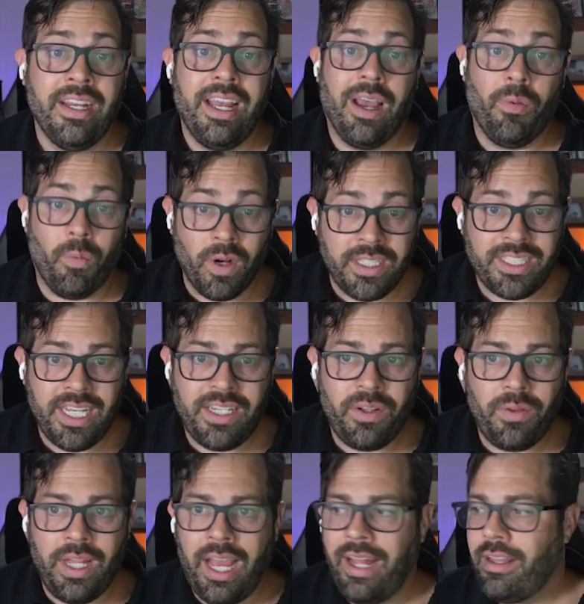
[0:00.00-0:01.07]
And once I
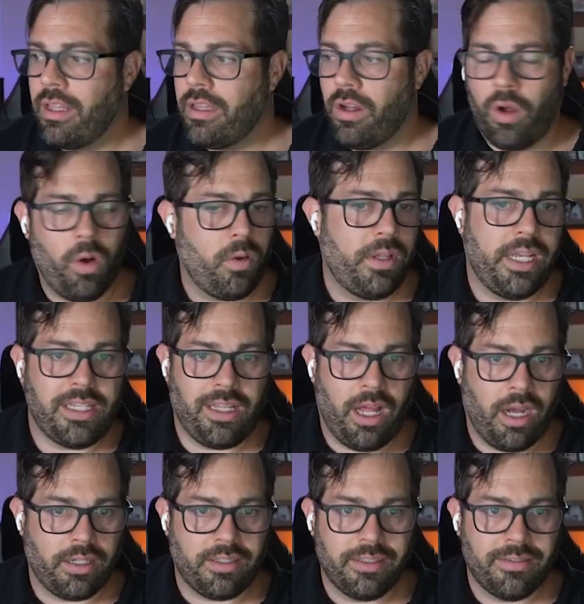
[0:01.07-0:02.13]
do that, the whole day's
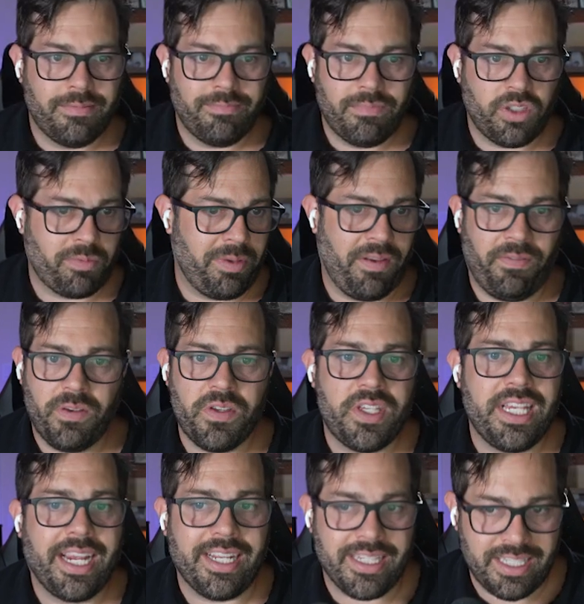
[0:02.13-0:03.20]
logged. Took me a few
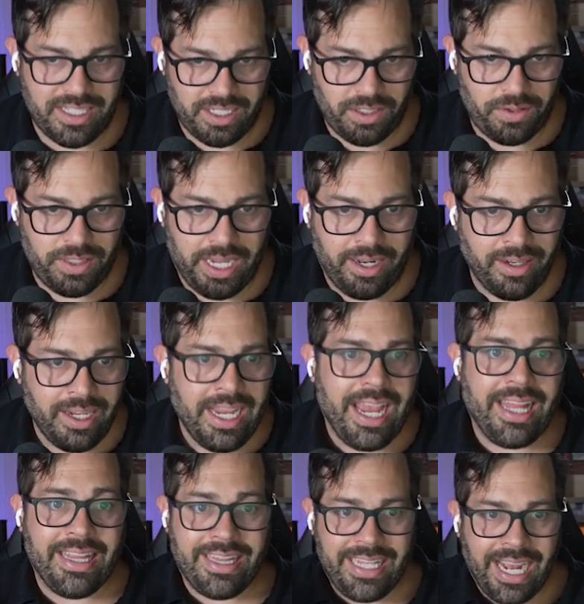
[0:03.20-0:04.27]
seconds to do that.
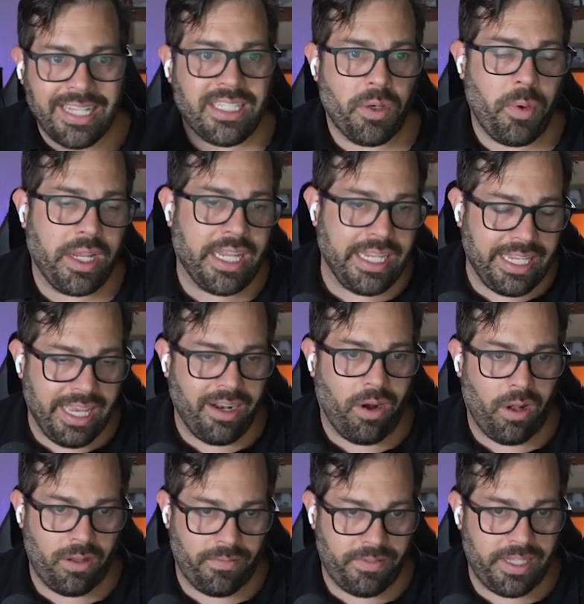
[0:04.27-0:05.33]
And that's how I can get
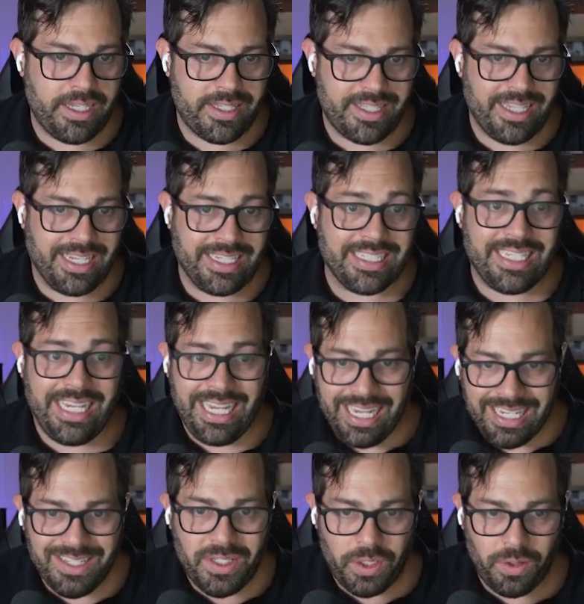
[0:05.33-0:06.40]
all of these things
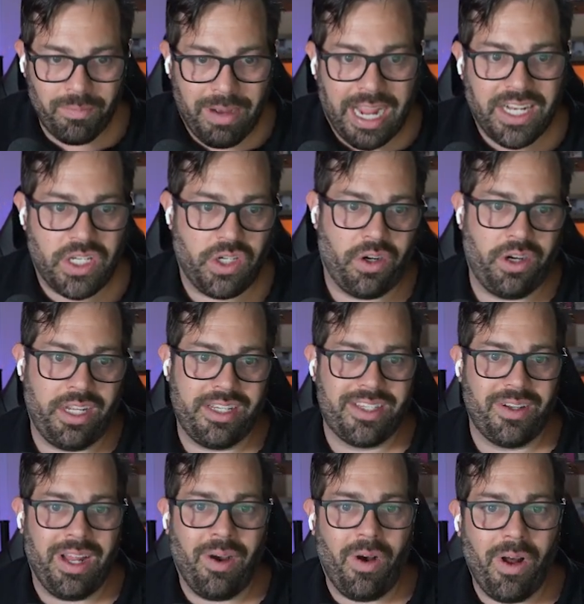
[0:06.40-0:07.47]
into my journey.
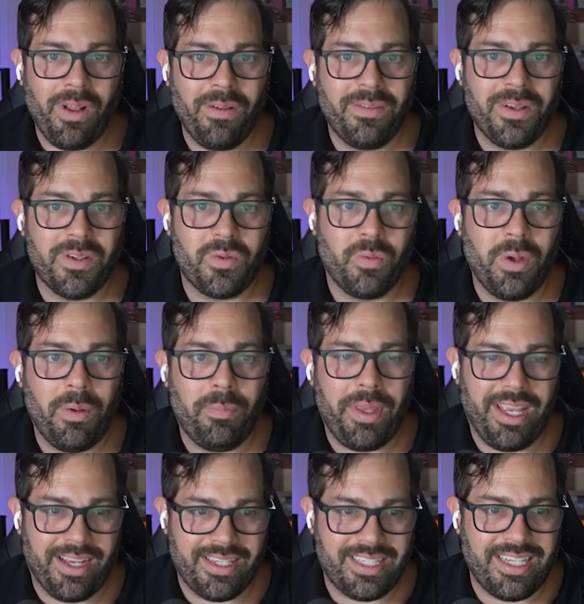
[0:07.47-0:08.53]
So now all of those will
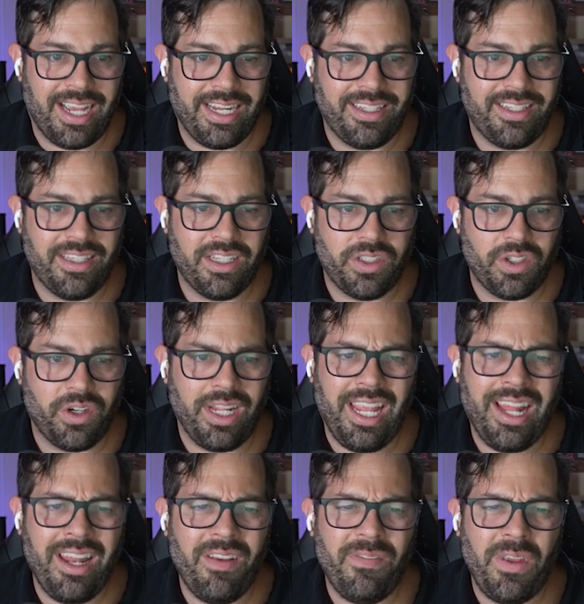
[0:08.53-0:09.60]
be assigned to the journey.
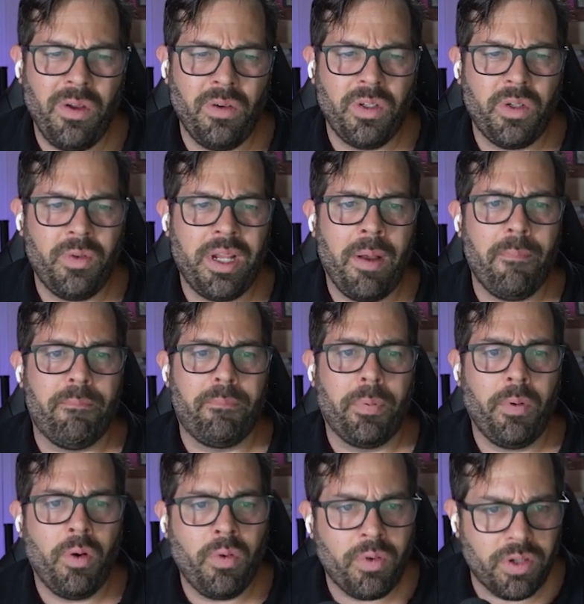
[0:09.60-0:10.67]
And if you're doing a
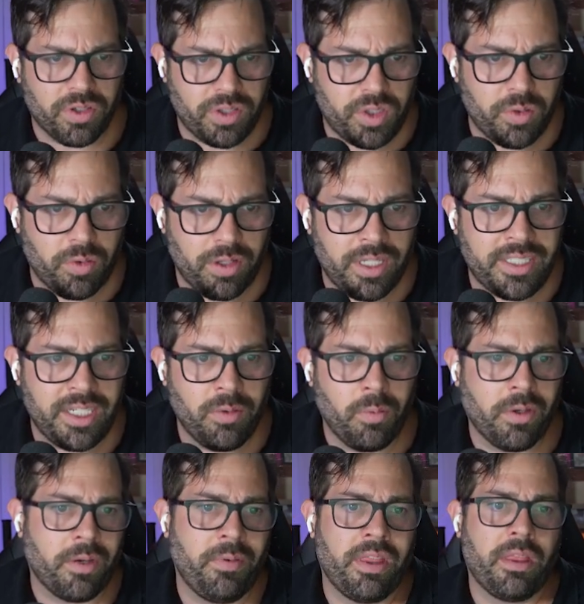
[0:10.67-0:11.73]
broker tour, let's say you're
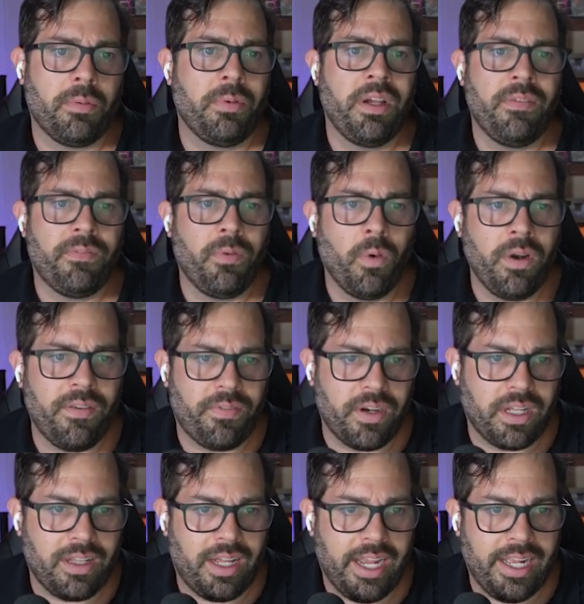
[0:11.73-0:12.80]
working with 3 or 4
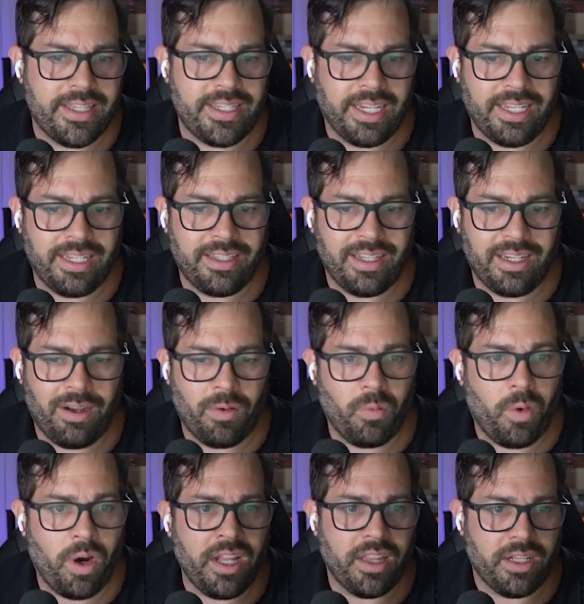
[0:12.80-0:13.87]
different clients, I can click on
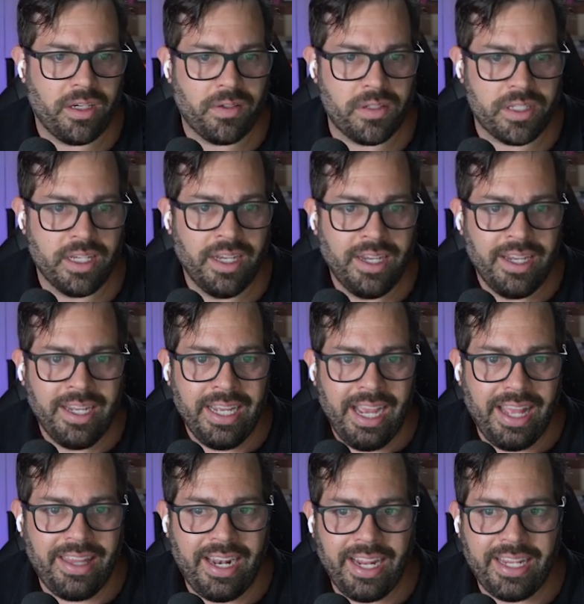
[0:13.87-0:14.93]
of those
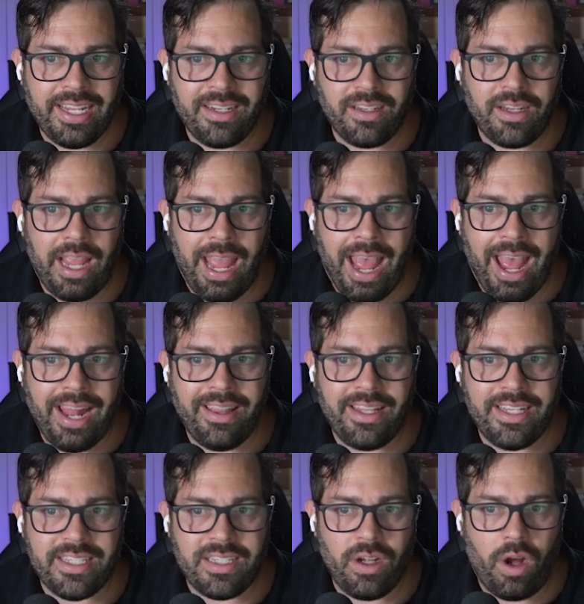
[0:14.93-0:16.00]
and then I can add
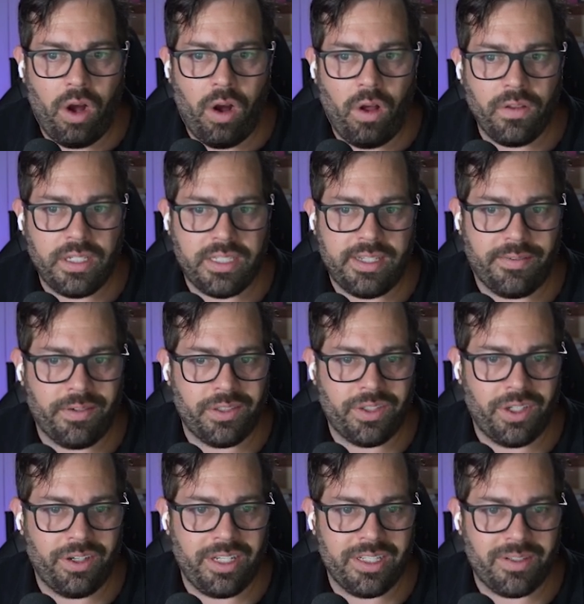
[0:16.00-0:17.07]
these to all these different
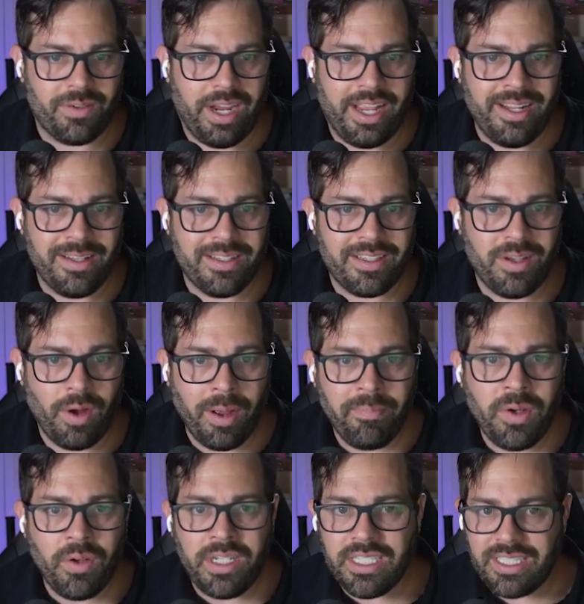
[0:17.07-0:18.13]
journeys, right? So
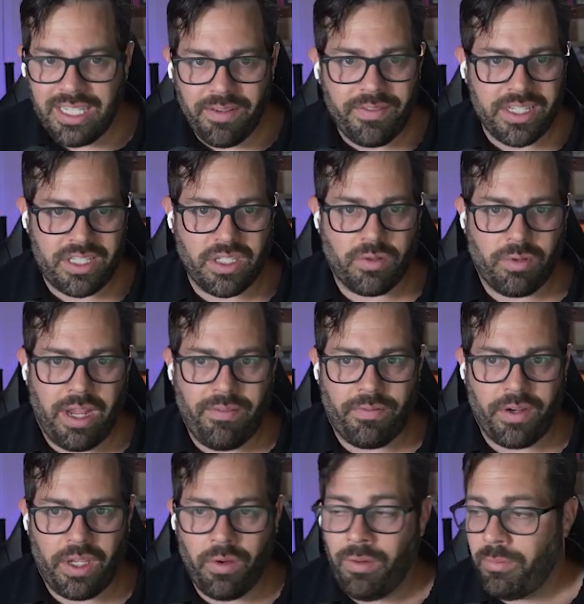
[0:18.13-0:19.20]
I'm going to see if this is right
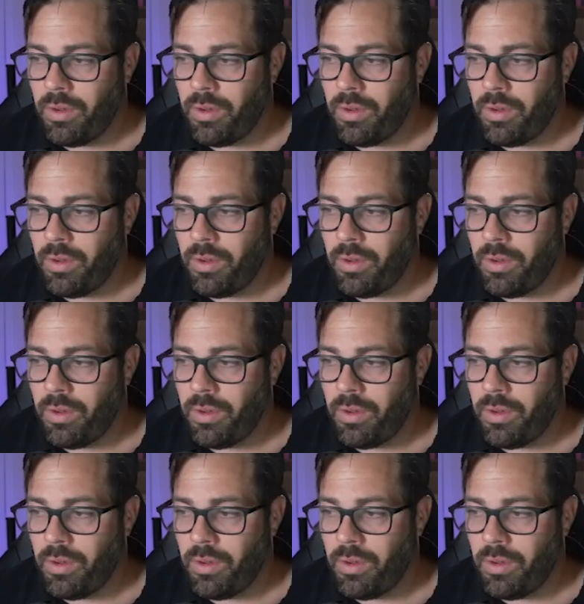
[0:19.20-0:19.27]
for you.